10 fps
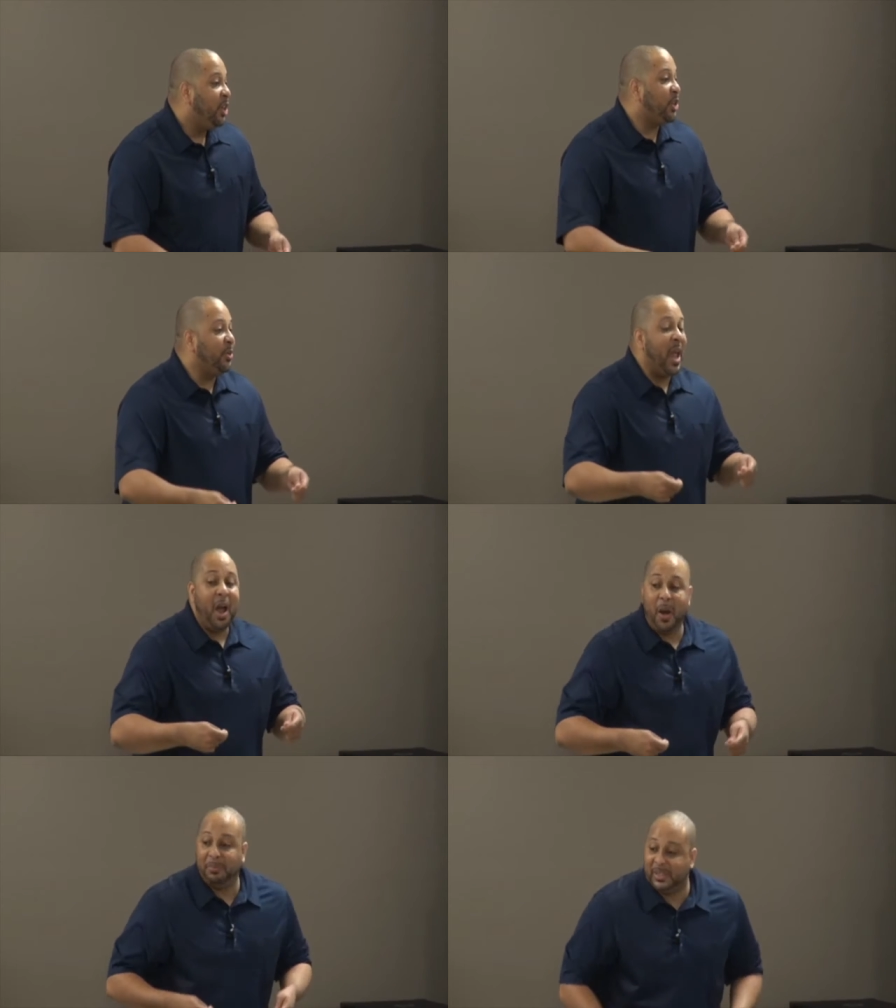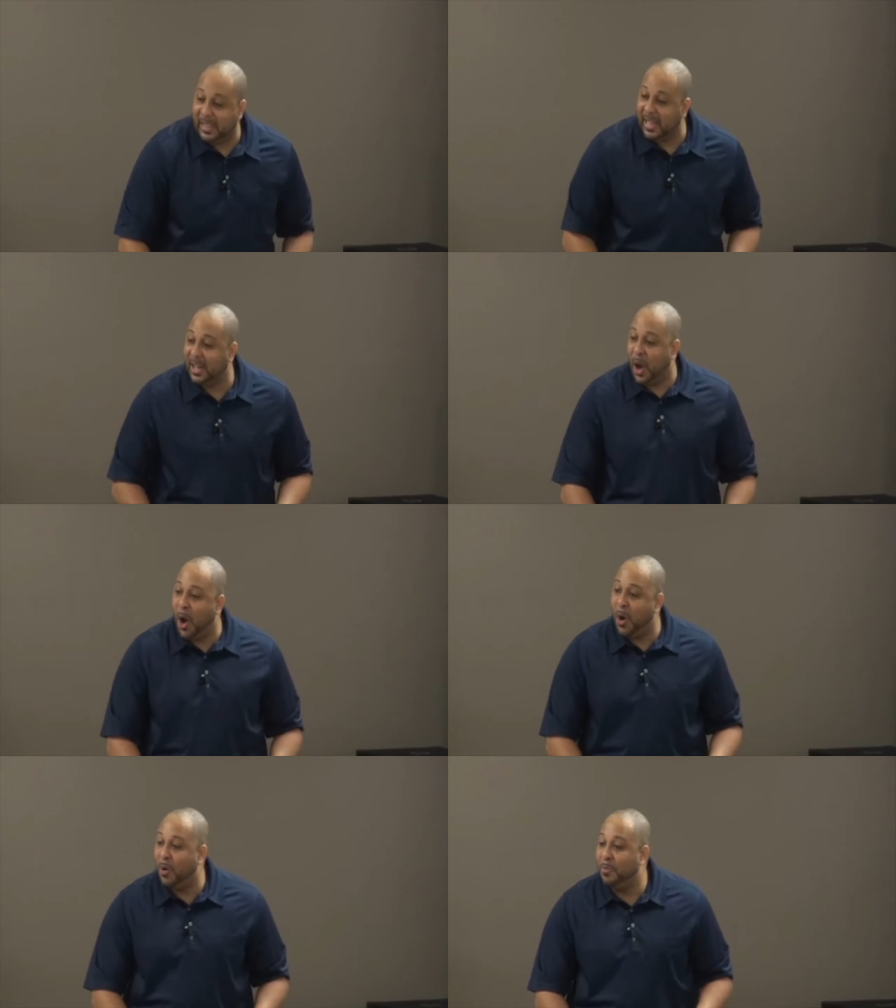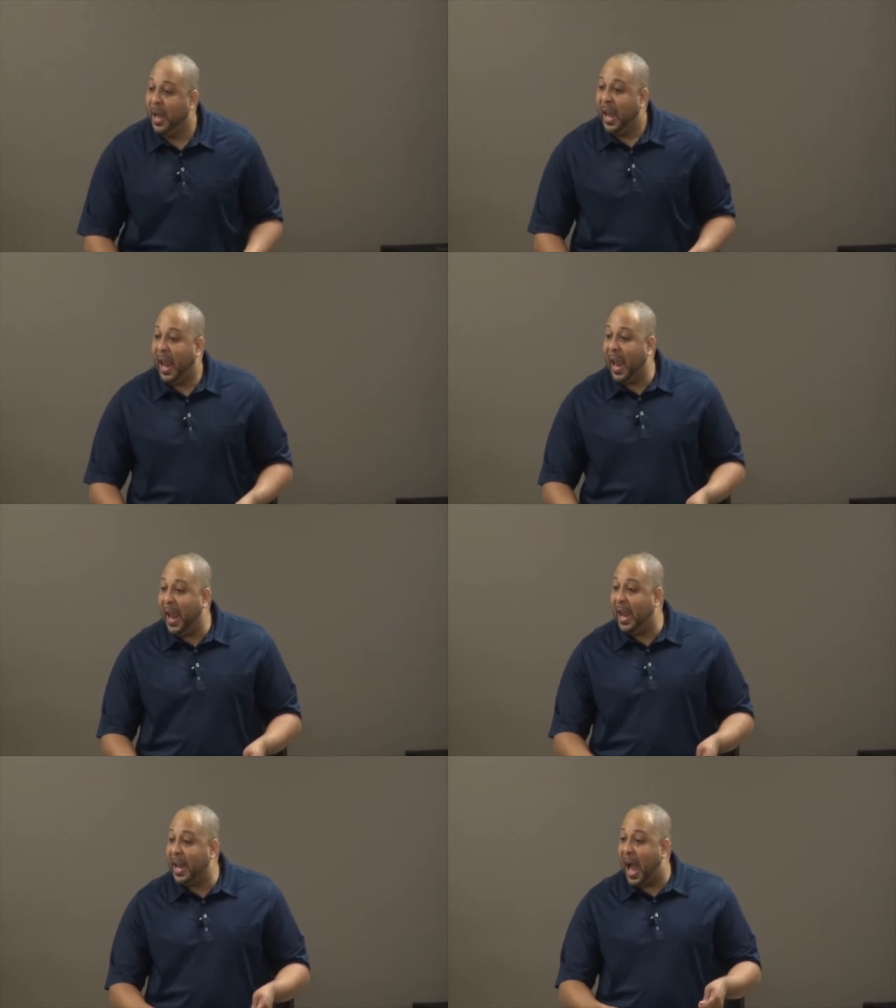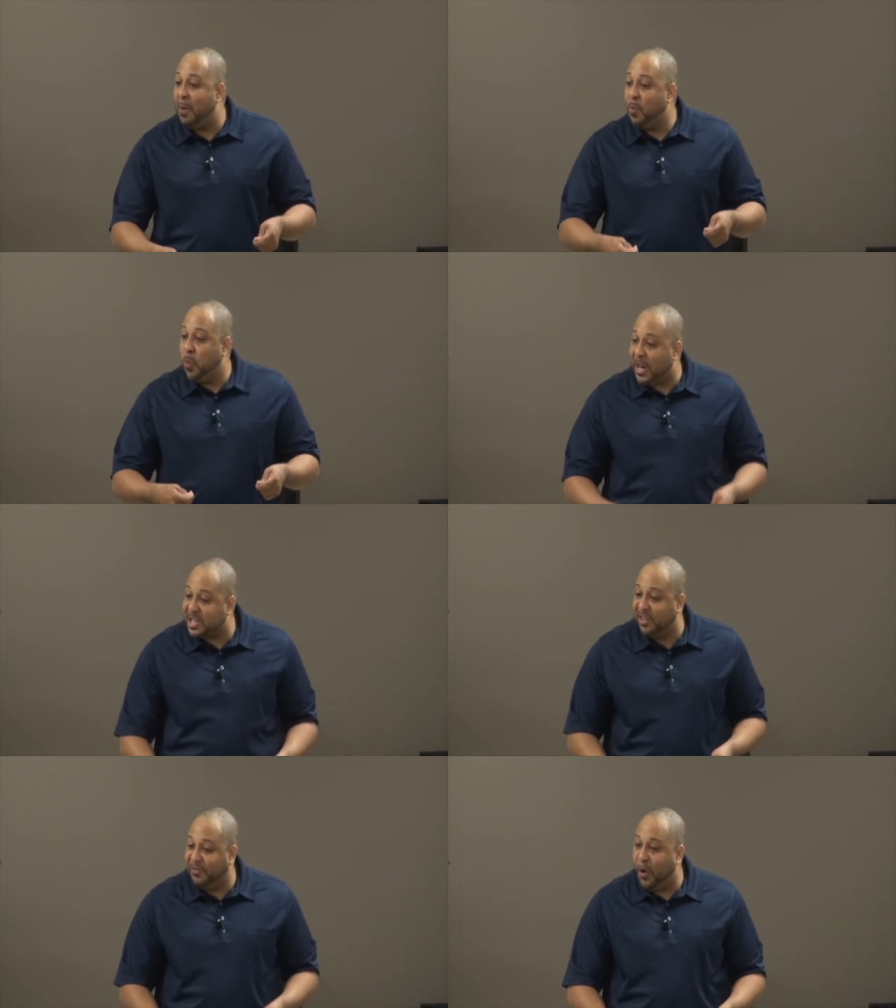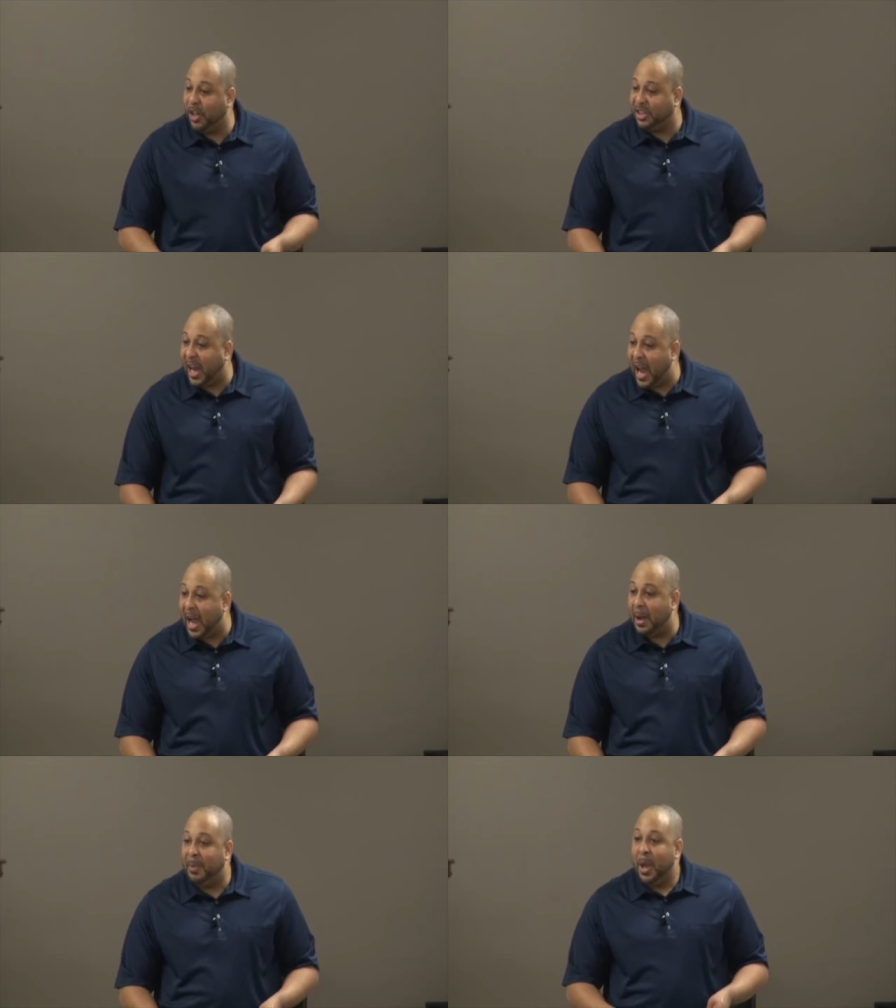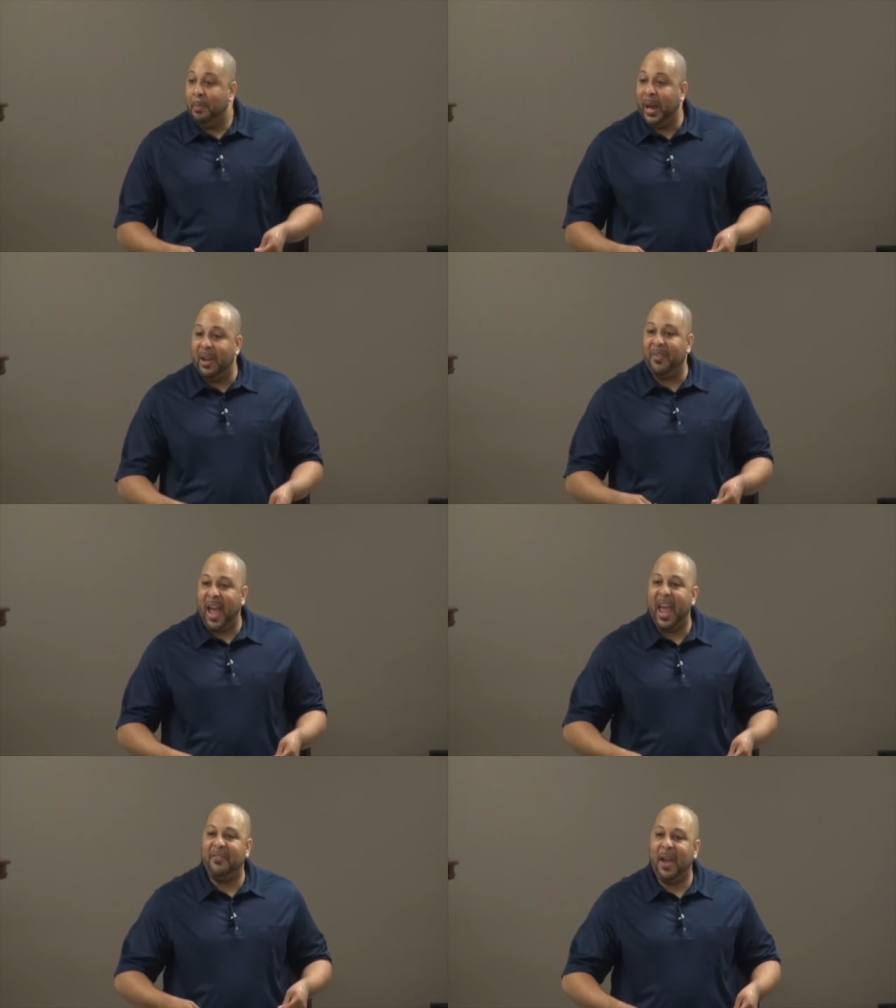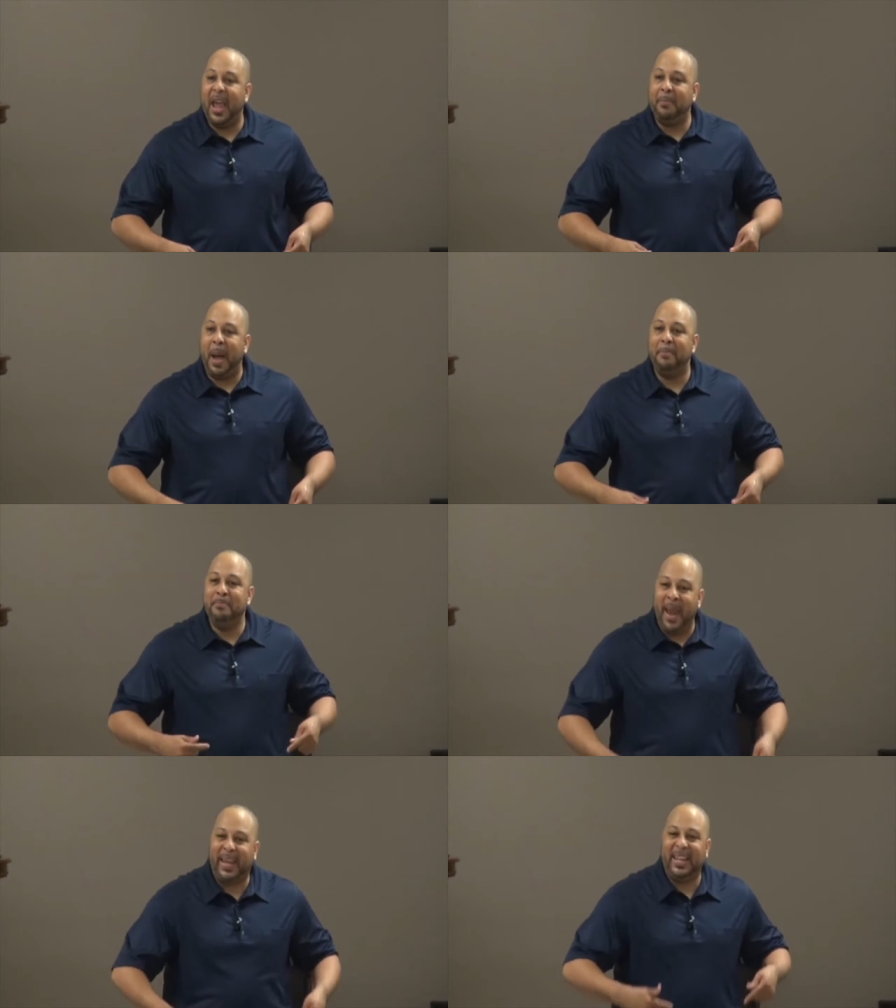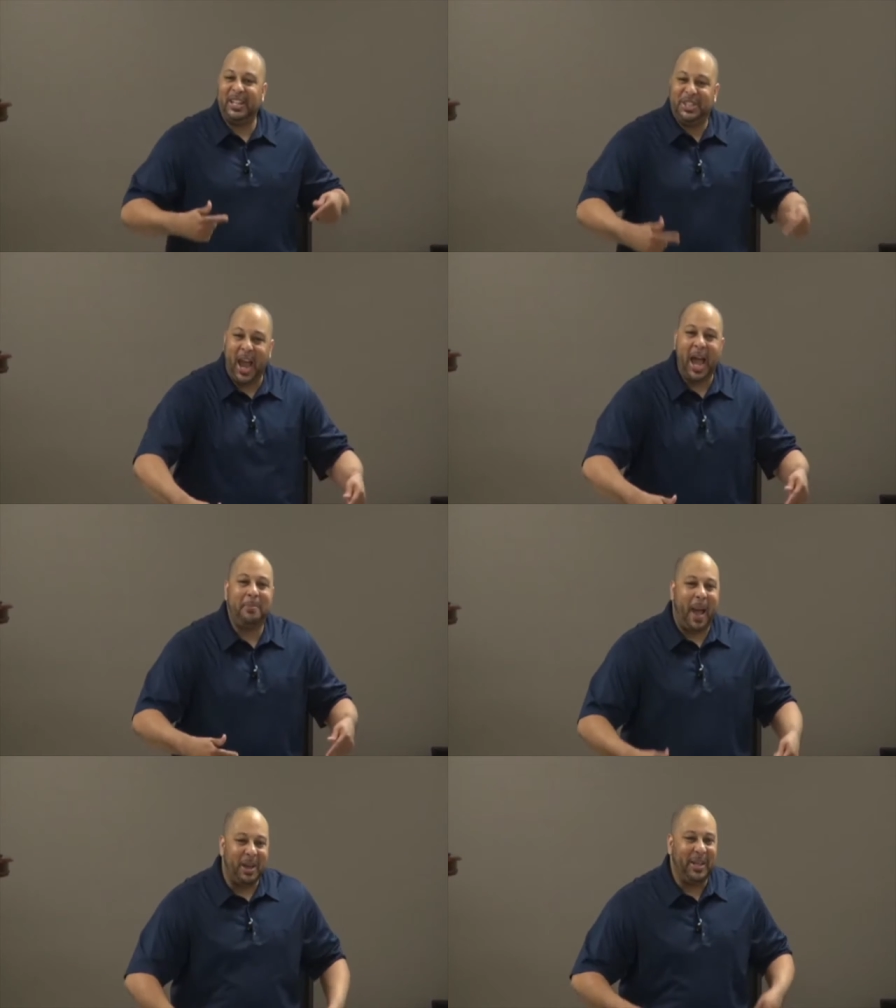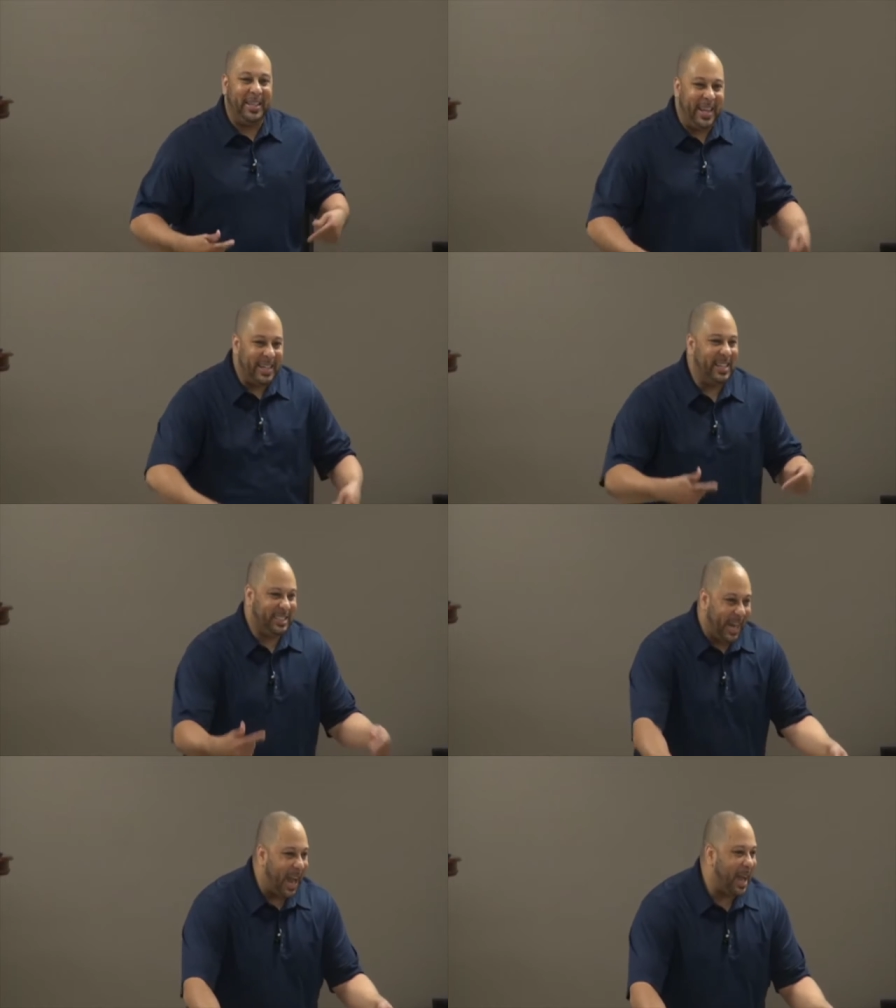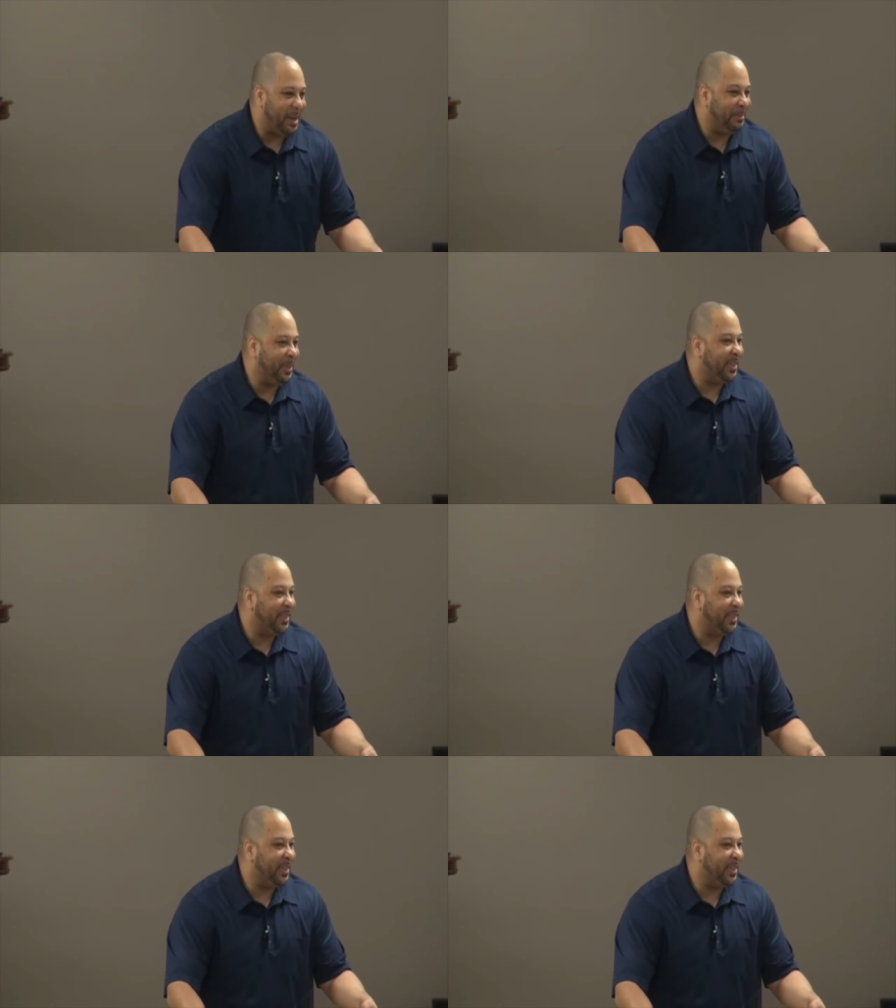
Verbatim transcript: So now I'm sitting at home and I'm wishing for a job, but am I, am I making a job out of getting a job?